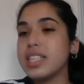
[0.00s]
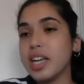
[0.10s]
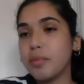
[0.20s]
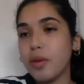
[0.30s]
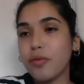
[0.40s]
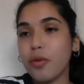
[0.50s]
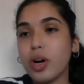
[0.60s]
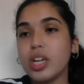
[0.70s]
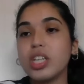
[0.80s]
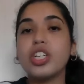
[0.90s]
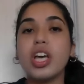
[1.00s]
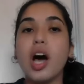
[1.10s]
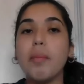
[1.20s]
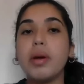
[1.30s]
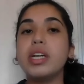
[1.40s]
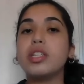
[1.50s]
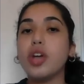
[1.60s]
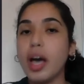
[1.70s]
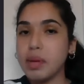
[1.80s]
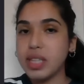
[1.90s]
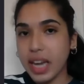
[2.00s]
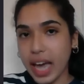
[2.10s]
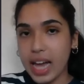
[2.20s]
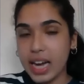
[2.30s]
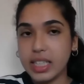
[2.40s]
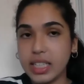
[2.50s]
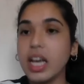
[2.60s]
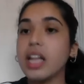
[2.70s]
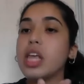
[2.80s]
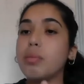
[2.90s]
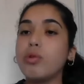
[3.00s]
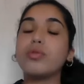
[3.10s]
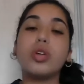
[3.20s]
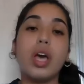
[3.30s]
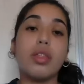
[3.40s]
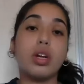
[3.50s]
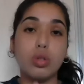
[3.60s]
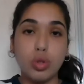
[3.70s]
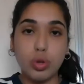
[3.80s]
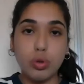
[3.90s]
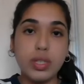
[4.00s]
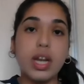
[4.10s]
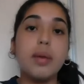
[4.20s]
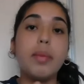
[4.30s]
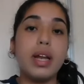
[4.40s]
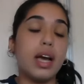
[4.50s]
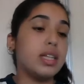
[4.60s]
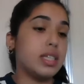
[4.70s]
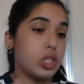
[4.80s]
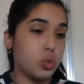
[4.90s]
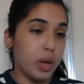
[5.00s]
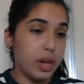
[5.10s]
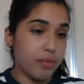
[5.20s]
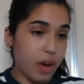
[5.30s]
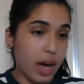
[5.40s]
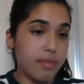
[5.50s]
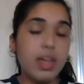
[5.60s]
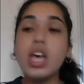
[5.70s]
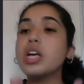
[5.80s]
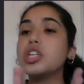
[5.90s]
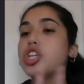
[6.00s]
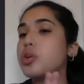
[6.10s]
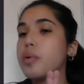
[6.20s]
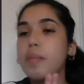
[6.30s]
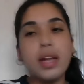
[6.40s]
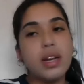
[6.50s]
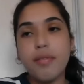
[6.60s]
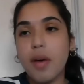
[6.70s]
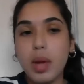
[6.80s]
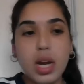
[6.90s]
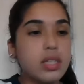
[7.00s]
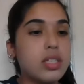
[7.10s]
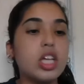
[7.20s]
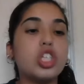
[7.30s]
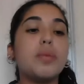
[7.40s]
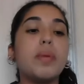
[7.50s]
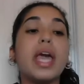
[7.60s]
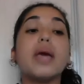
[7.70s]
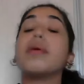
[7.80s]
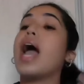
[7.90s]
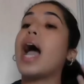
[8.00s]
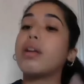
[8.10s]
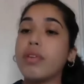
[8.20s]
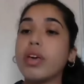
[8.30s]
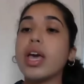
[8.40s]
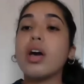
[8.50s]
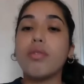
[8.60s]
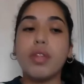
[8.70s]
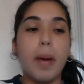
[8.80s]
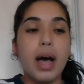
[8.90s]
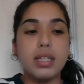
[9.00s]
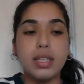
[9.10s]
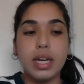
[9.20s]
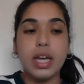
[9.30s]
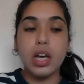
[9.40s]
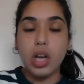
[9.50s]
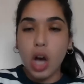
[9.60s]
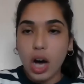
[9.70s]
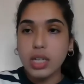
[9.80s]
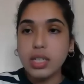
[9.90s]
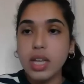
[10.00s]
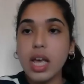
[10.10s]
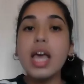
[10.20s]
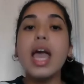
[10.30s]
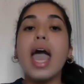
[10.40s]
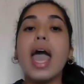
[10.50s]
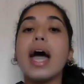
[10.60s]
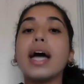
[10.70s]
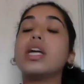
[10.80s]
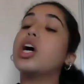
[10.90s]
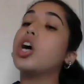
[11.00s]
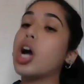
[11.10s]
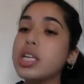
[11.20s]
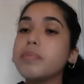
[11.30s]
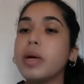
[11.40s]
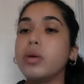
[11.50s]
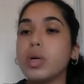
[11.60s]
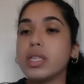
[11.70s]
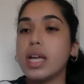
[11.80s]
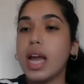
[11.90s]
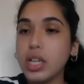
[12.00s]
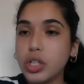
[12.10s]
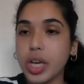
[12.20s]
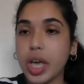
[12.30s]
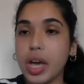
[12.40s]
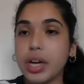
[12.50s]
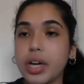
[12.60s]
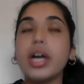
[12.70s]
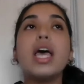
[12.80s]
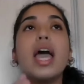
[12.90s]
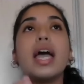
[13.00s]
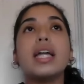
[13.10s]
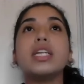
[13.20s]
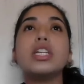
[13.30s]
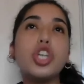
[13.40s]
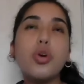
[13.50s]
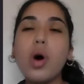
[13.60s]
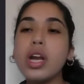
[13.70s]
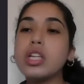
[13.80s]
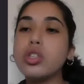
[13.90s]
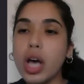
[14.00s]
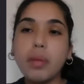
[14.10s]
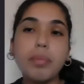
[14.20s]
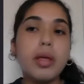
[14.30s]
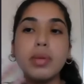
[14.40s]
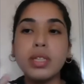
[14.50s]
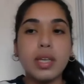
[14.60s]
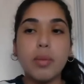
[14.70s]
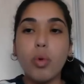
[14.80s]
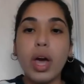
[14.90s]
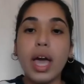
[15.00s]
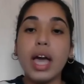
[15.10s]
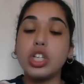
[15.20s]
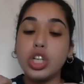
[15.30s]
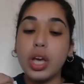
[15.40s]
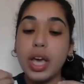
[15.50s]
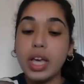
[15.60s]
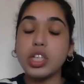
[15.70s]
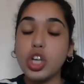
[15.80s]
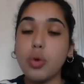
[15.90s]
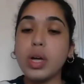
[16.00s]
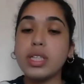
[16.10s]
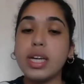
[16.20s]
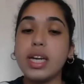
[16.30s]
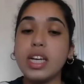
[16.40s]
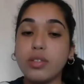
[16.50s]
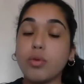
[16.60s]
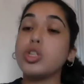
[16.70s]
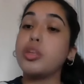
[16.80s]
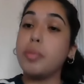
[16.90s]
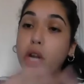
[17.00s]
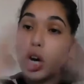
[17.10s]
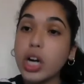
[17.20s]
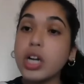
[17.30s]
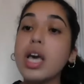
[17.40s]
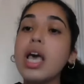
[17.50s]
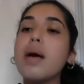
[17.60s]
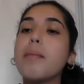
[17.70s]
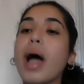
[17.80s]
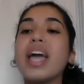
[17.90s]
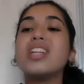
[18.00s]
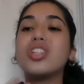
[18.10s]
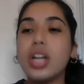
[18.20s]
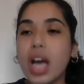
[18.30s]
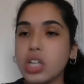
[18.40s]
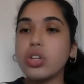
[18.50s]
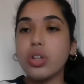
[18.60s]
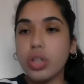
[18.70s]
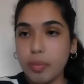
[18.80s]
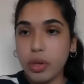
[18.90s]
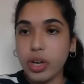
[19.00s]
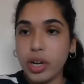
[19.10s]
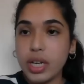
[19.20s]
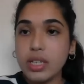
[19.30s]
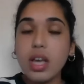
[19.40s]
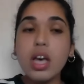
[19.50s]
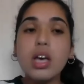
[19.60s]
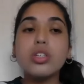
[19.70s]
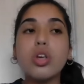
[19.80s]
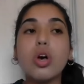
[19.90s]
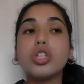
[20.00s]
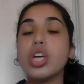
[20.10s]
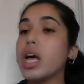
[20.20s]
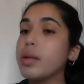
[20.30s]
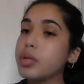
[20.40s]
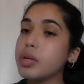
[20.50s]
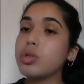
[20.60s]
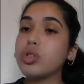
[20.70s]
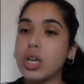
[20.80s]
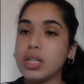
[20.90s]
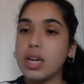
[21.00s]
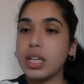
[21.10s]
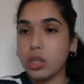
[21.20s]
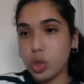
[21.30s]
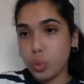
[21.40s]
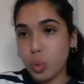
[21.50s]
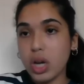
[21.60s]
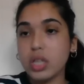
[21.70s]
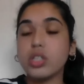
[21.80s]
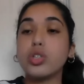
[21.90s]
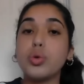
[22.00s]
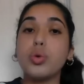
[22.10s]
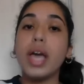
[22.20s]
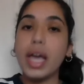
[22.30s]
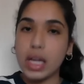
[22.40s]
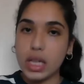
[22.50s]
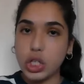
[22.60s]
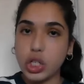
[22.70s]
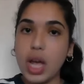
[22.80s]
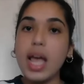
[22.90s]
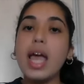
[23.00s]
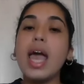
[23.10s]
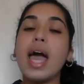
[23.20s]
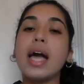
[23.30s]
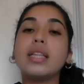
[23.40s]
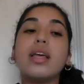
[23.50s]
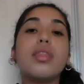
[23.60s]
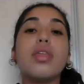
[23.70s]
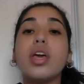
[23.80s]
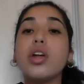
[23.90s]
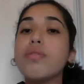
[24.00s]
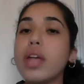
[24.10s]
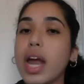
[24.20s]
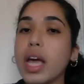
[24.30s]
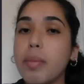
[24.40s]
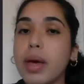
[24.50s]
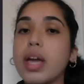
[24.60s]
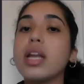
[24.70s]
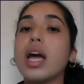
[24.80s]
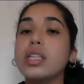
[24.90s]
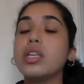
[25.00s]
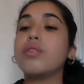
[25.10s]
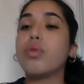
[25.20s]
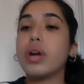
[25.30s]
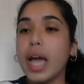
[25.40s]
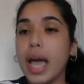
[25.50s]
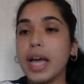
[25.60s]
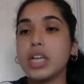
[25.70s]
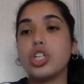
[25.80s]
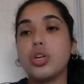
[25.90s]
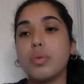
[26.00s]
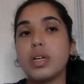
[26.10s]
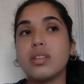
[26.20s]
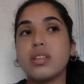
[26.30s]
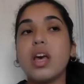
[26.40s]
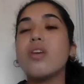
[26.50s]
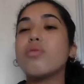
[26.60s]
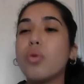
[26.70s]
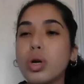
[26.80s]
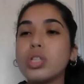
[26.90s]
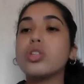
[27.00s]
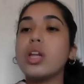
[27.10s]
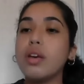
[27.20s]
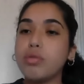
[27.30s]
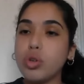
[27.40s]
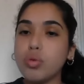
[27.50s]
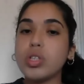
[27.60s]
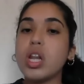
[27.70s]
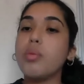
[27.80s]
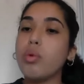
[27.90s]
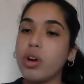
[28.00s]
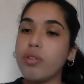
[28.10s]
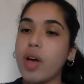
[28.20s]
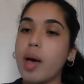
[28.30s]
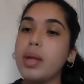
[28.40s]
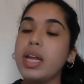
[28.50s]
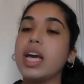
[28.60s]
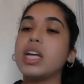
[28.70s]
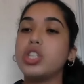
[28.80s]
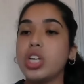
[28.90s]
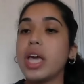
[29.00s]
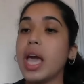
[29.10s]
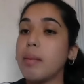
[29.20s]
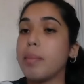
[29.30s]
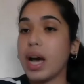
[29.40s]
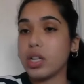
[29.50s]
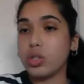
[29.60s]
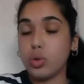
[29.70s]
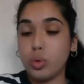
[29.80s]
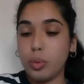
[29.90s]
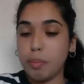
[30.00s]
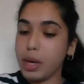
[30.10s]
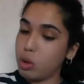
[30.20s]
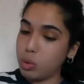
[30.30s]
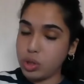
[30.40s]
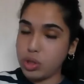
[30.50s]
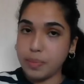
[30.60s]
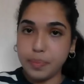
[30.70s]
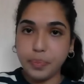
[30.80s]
I said before, she got married to Ahmed al-Khalidi and they moved together to Jerusalem in 1925. She remained a feminist and she became an advocate of the Palestinian cause. And her husband was an educator and she wanted to help him in some way. And she wanted his voice to be heard by international communities. So she helped him to translate his works to English. And in the year of the Nakba in 1948, she was forced to leave Jerusalem with her family and she came back to Beirut.